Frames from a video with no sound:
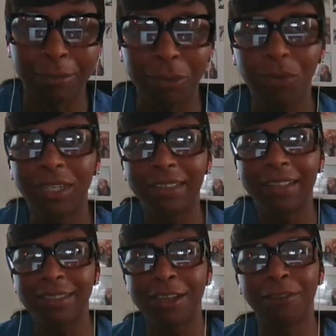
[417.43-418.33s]
I'm talking,
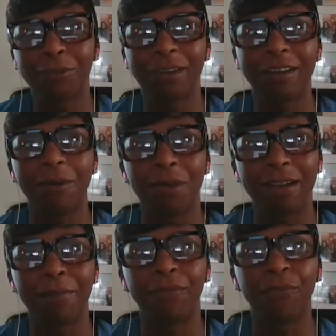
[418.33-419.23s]
there's nerves where
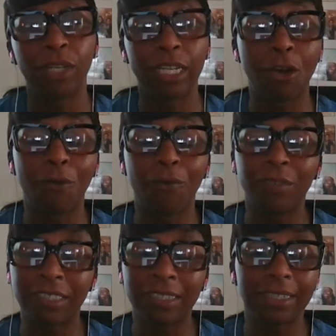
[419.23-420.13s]
I'm fully
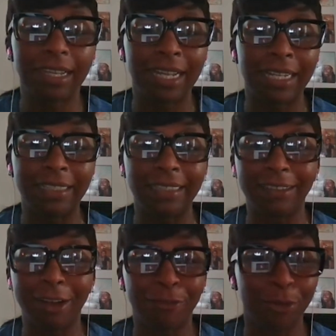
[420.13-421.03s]
confident
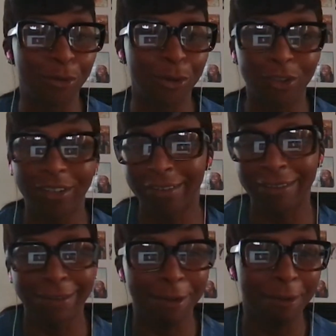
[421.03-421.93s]
and I feel good and I
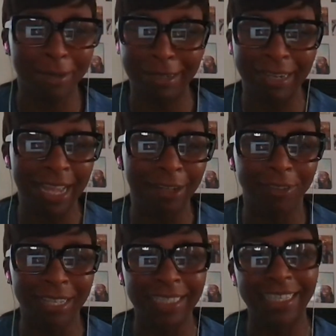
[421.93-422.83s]
know I'm going to nail
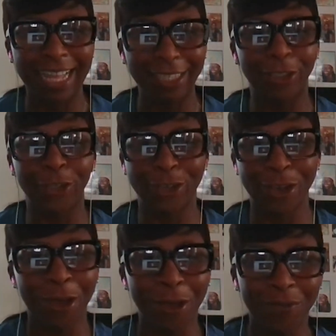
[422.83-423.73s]
this, and that's good
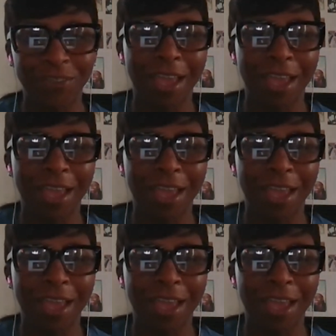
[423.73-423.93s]
nerves.